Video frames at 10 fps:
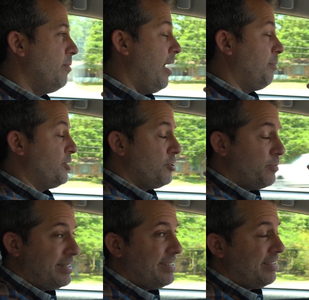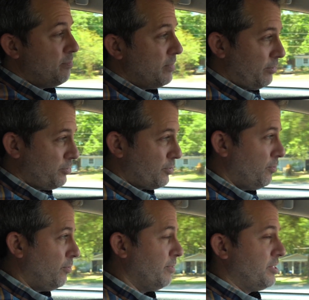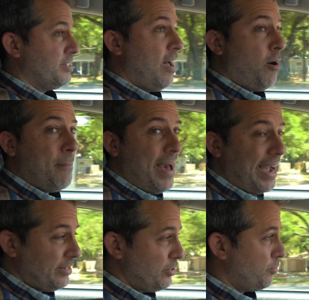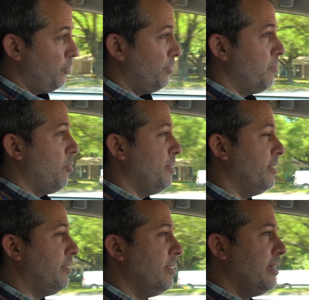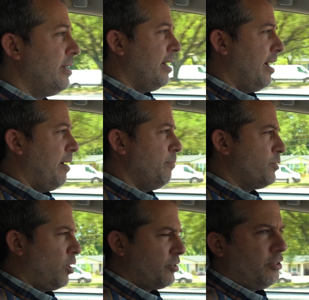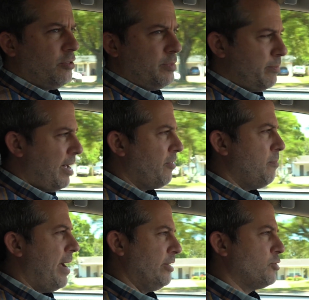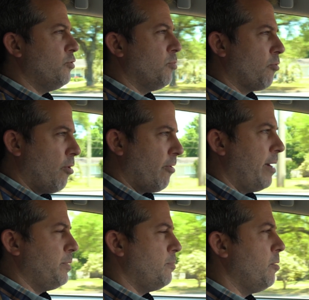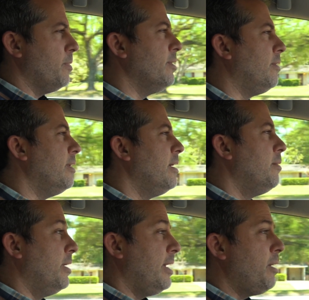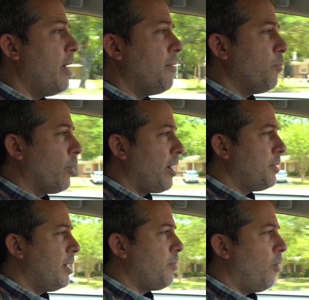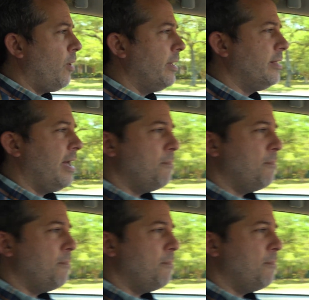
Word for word: um, excuse me, Denton Middle School, which is now a magnet school in Mobile. Um, talked a little bit about the magnet school program in Mobile. But anyway, we're coming up on